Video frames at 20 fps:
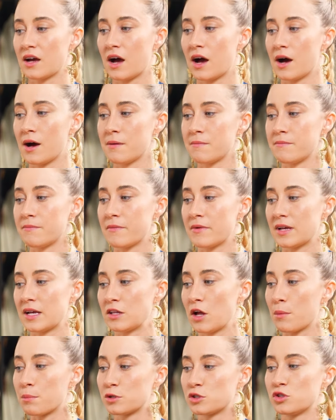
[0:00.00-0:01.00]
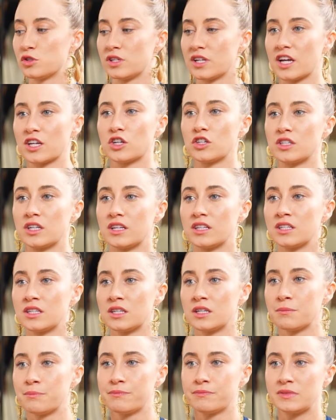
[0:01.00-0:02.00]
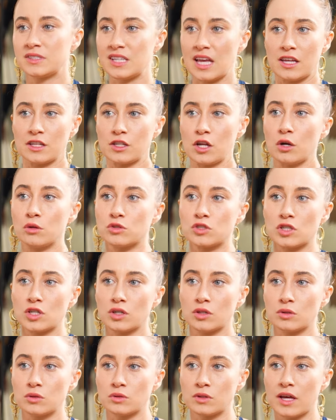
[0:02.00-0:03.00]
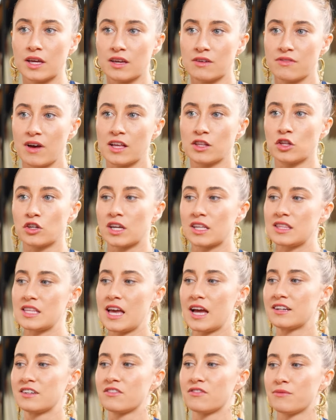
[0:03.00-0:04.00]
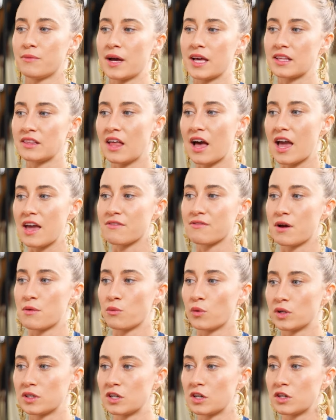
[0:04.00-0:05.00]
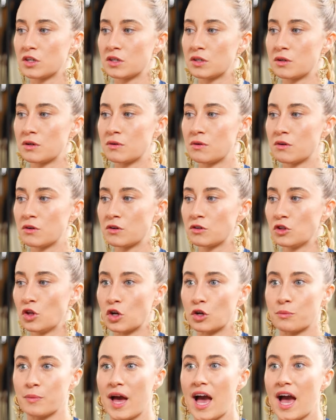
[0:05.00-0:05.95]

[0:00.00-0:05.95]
um, an opportunity I couldn't say no to. Like if I look at the end of my life, I want to look